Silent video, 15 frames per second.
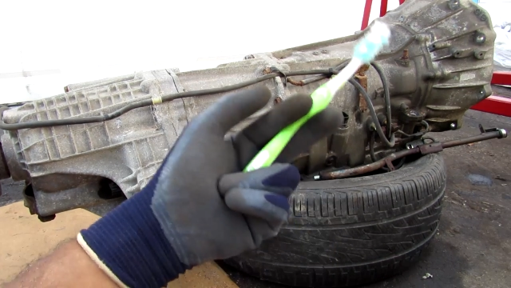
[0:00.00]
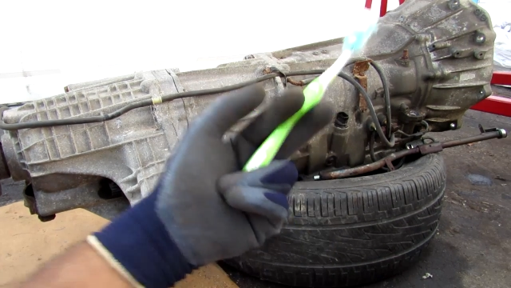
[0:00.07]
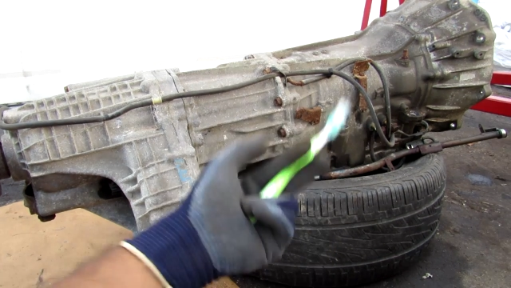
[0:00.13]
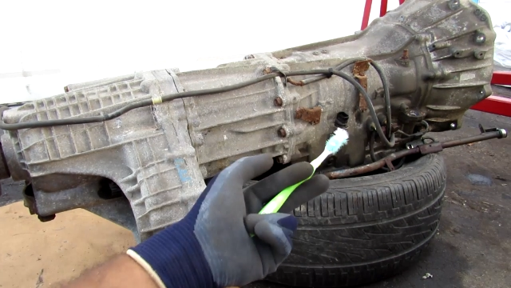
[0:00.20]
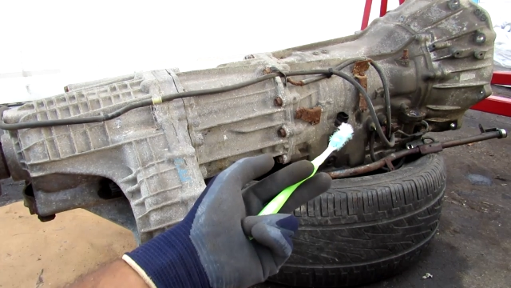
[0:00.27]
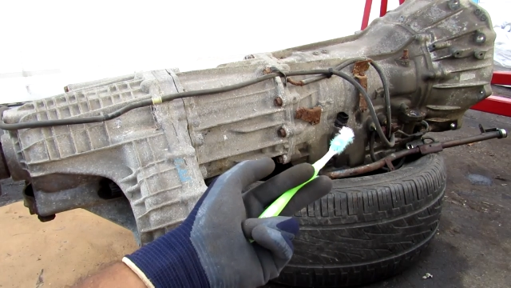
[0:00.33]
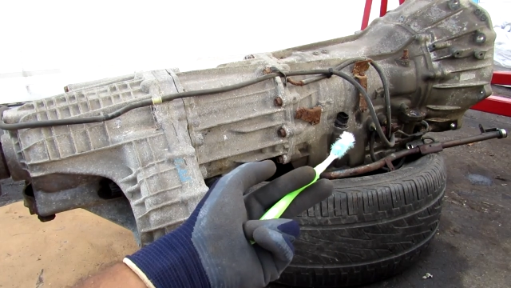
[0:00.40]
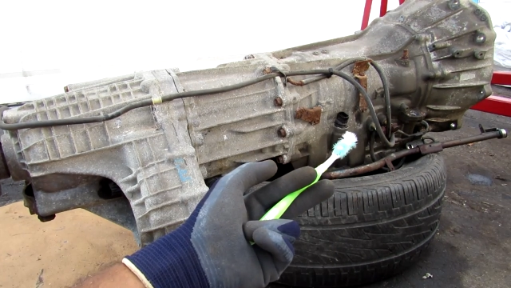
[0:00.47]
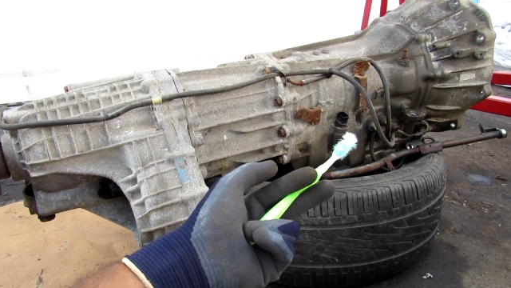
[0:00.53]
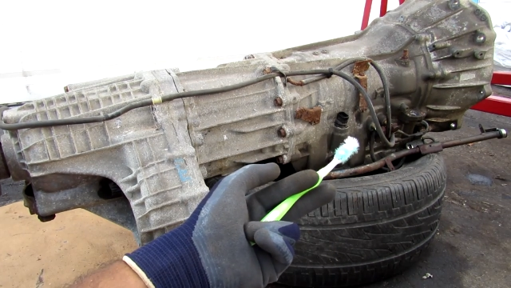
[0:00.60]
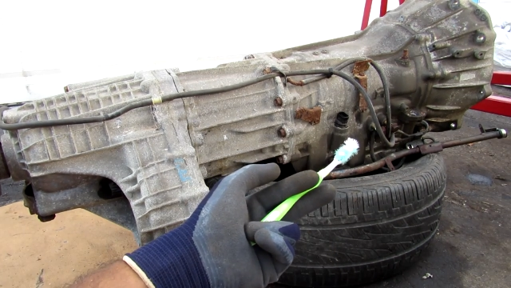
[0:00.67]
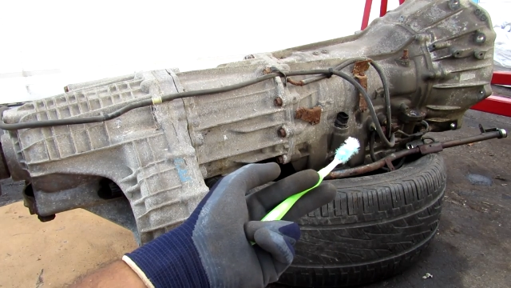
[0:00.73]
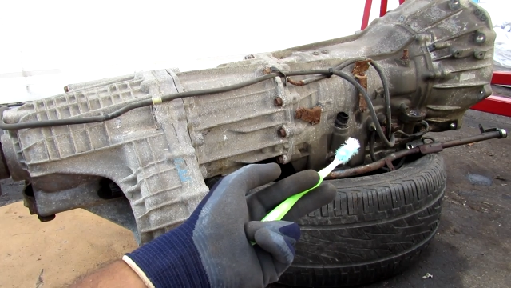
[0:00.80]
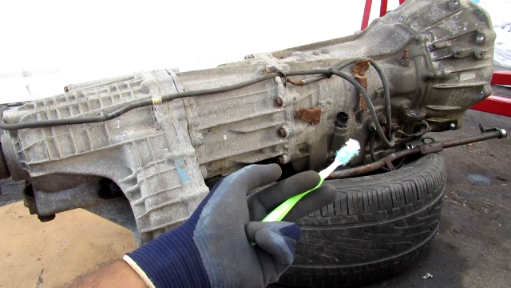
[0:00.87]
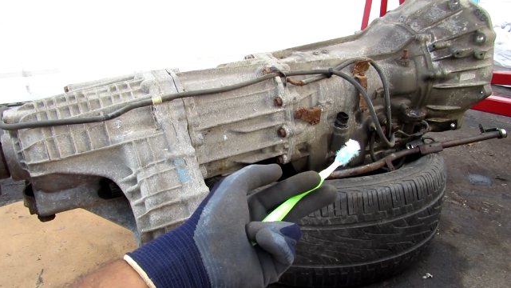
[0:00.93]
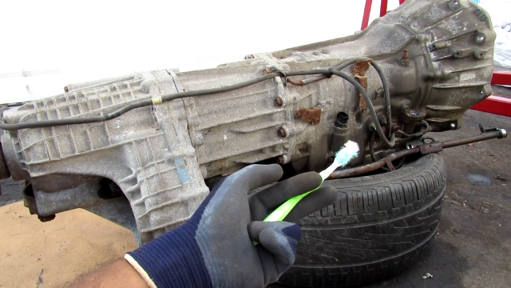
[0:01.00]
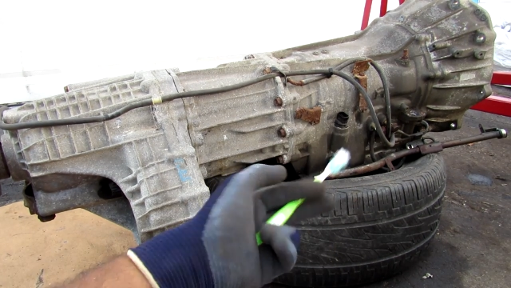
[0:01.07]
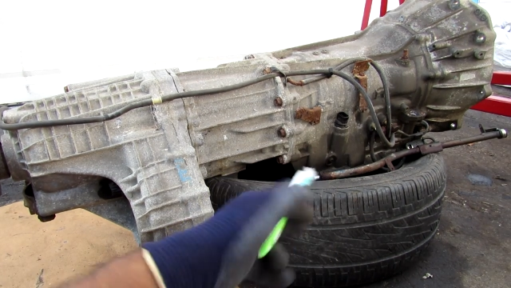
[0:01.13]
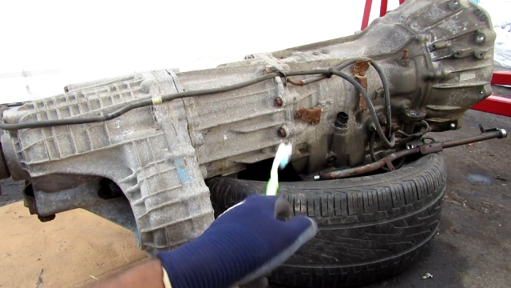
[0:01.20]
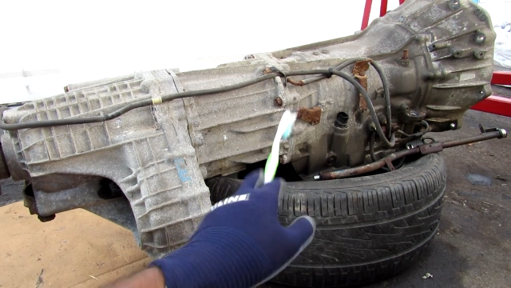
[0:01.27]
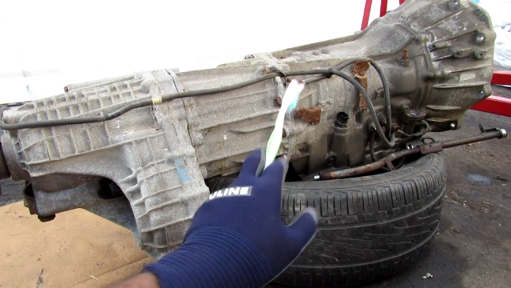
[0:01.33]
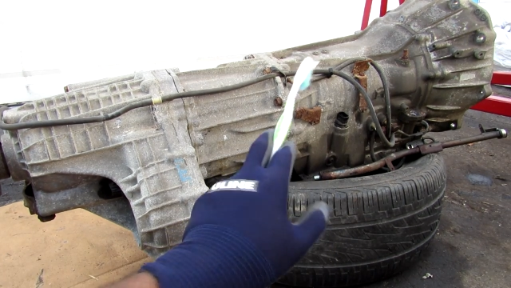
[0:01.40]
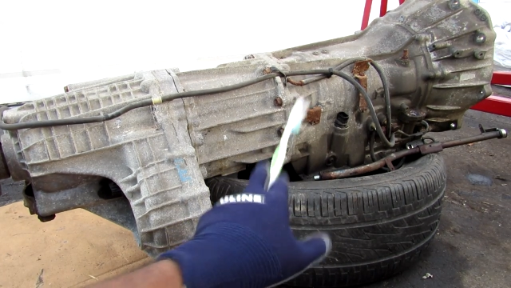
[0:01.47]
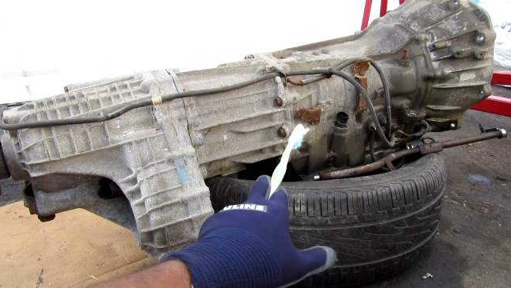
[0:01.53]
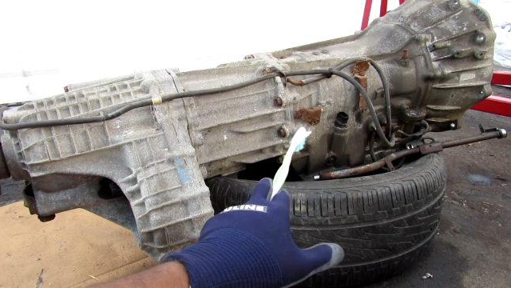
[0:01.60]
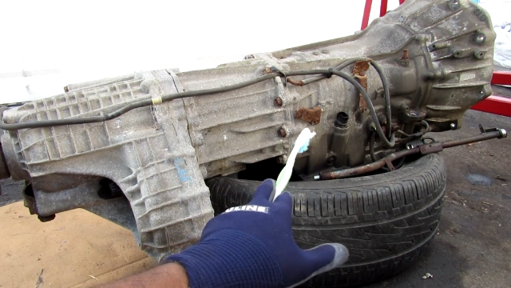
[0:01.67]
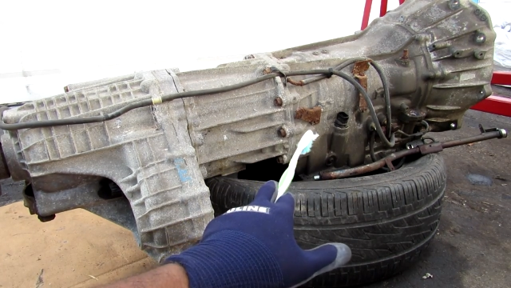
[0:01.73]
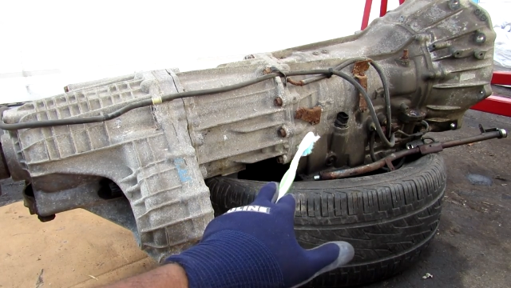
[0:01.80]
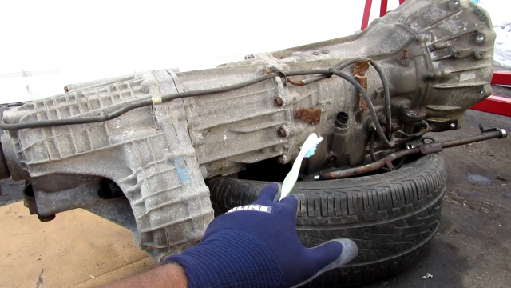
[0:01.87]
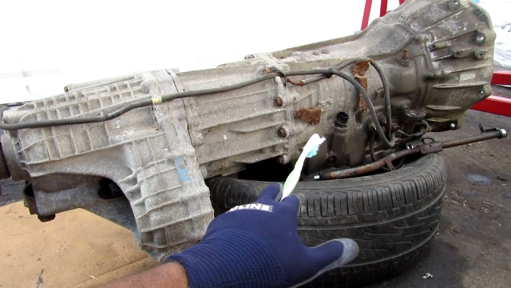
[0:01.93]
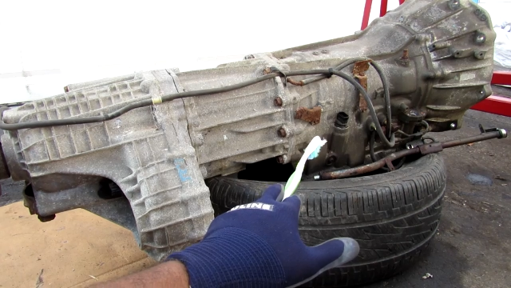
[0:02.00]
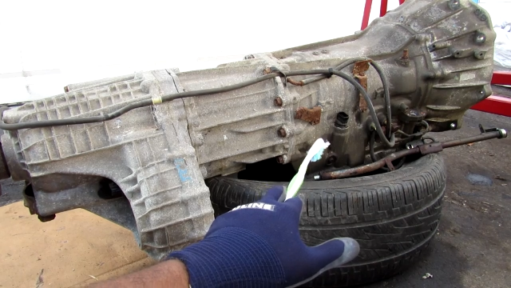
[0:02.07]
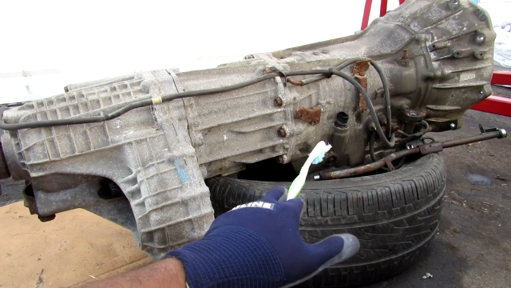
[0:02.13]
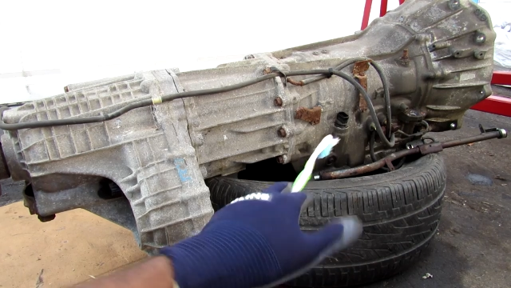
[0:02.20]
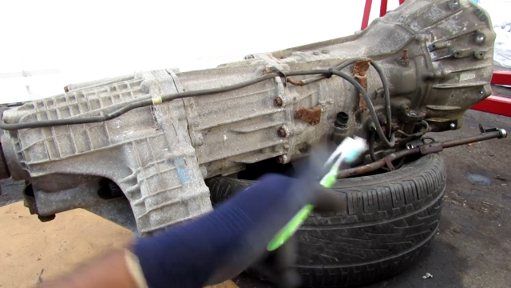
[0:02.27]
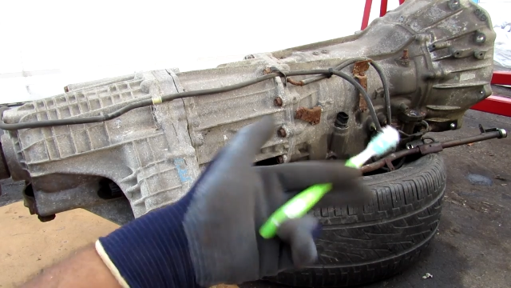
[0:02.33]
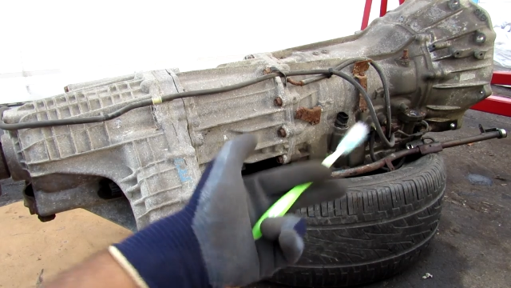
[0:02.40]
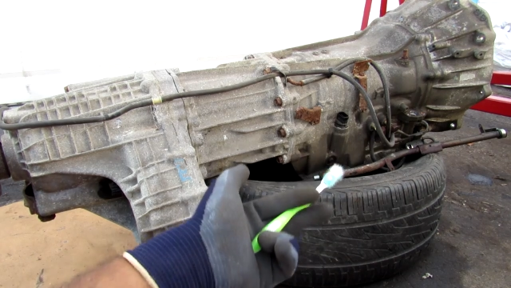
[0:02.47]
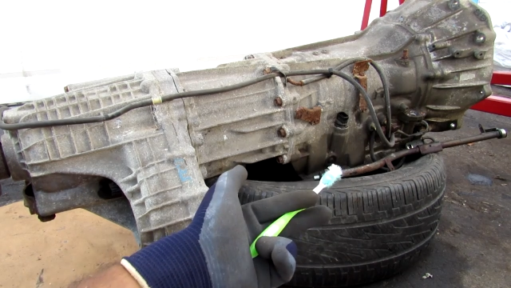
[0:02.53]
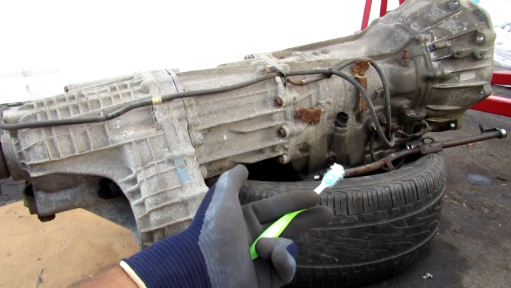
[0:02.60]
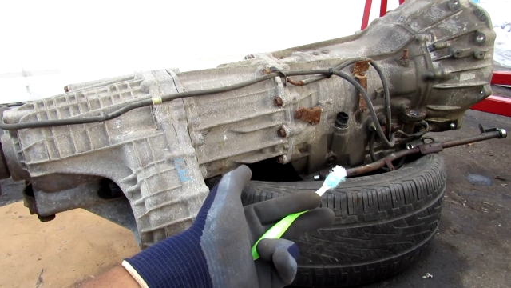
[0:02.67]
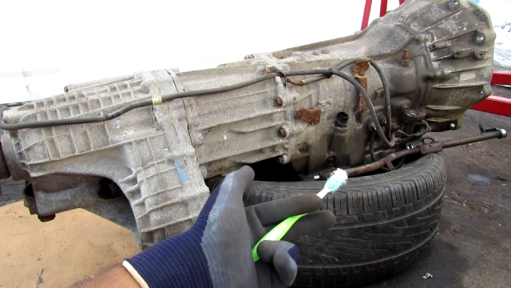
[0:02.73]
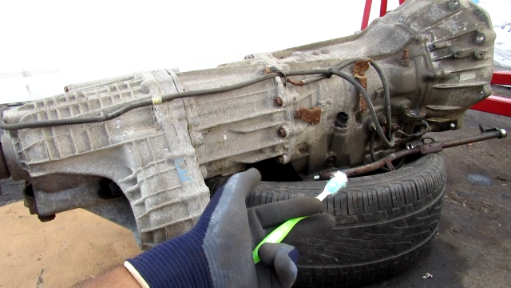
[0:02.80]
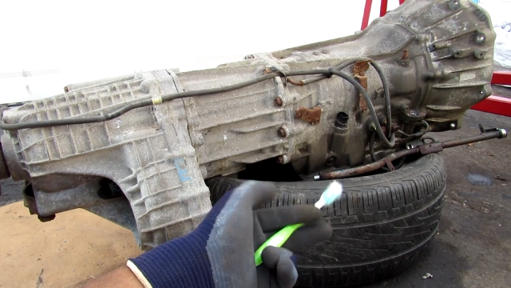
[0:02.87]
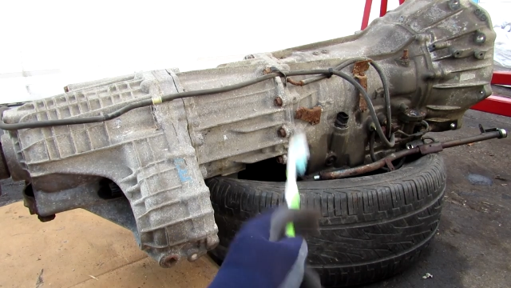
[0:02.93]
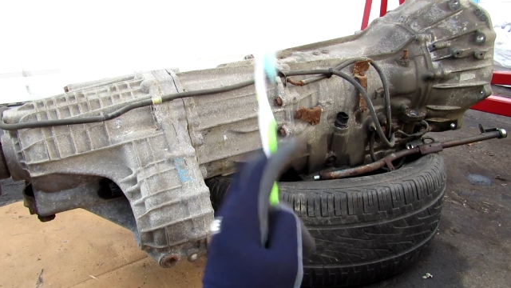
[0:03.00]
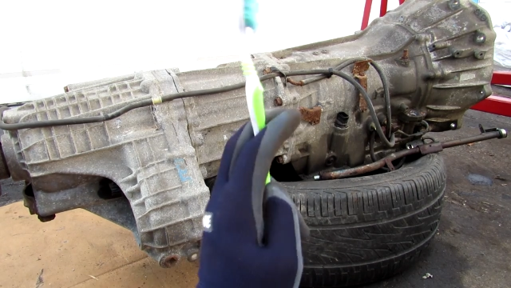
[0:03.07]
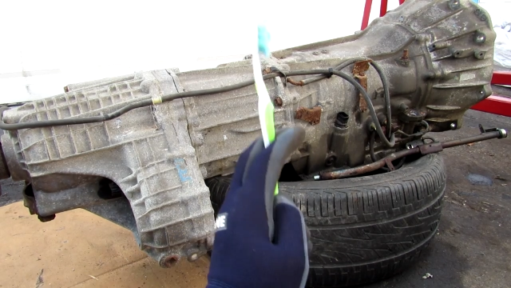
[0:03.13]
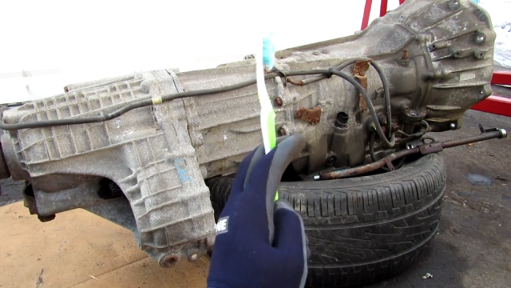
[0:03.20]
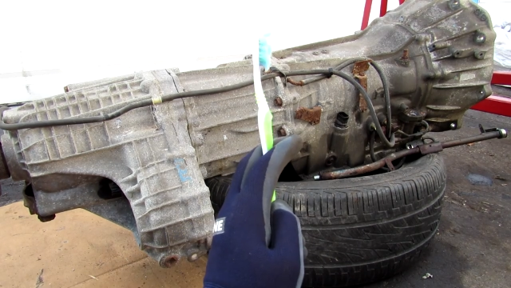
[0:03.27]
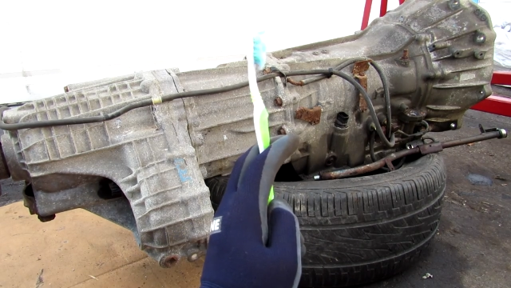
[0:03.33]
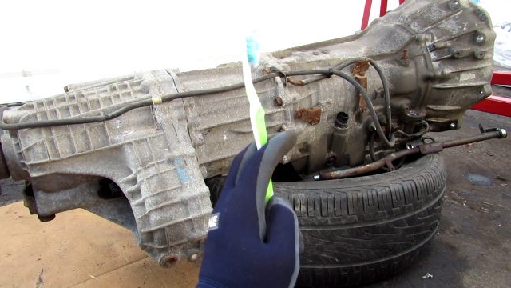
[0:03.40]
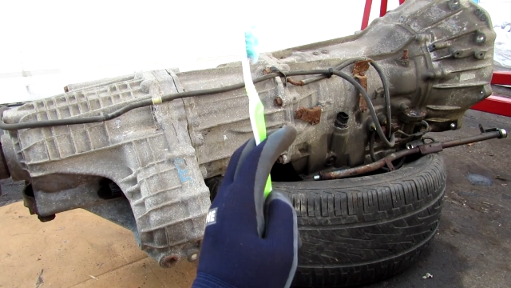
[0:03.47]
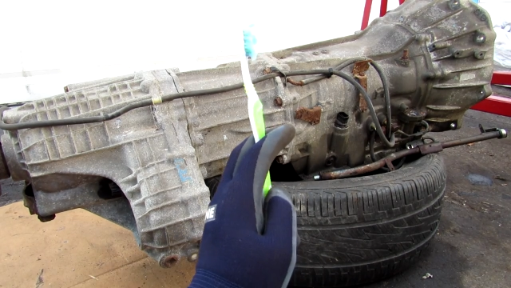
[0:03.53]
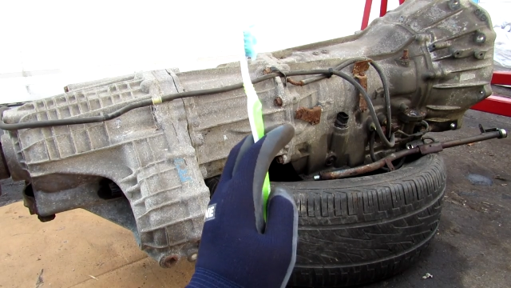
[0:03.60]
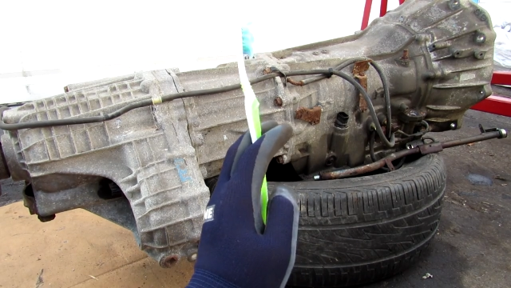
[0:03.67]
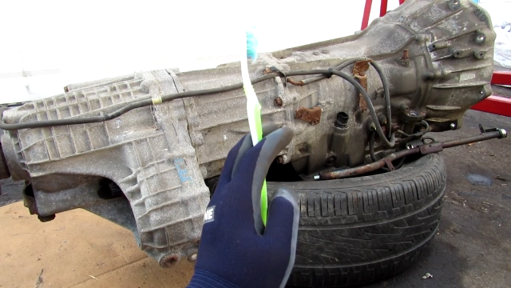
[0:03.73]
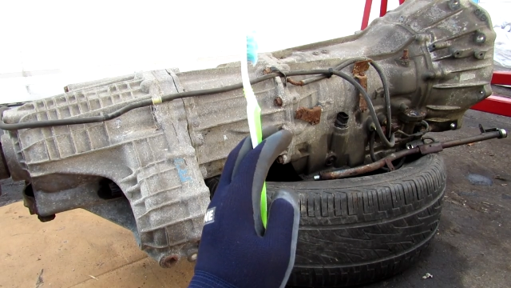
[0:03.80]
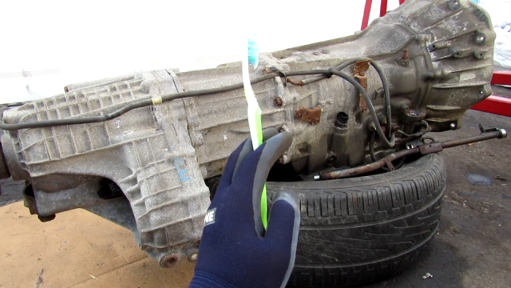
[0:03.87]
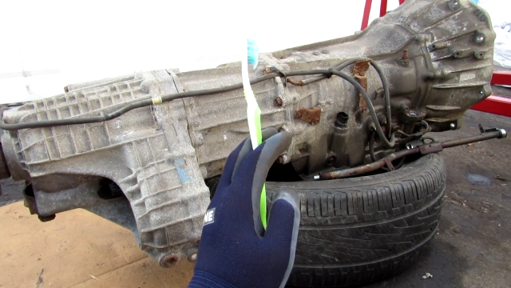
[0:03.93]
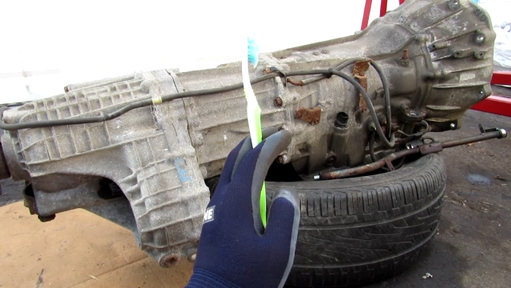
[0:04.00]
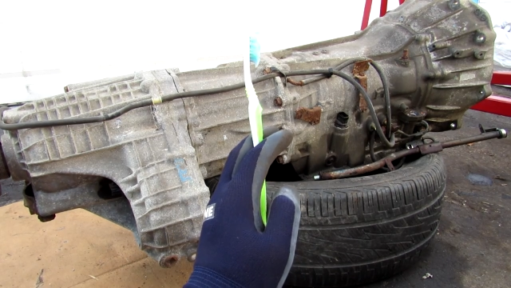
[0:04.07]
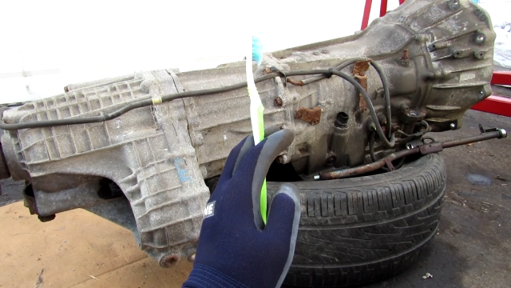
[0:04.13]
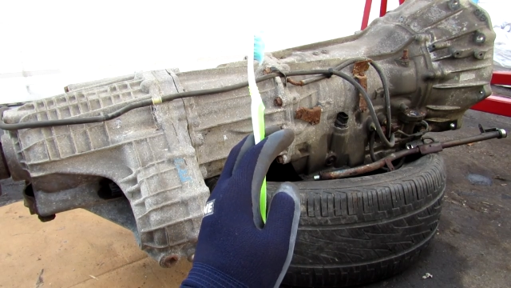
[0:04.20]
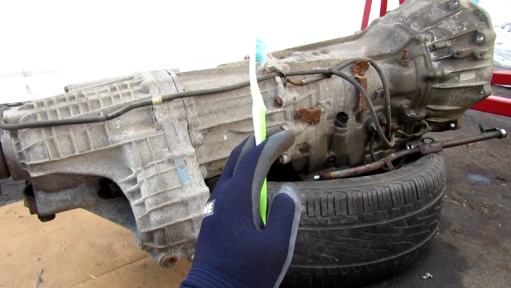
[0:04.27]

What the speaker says: [unreadable: no face in view]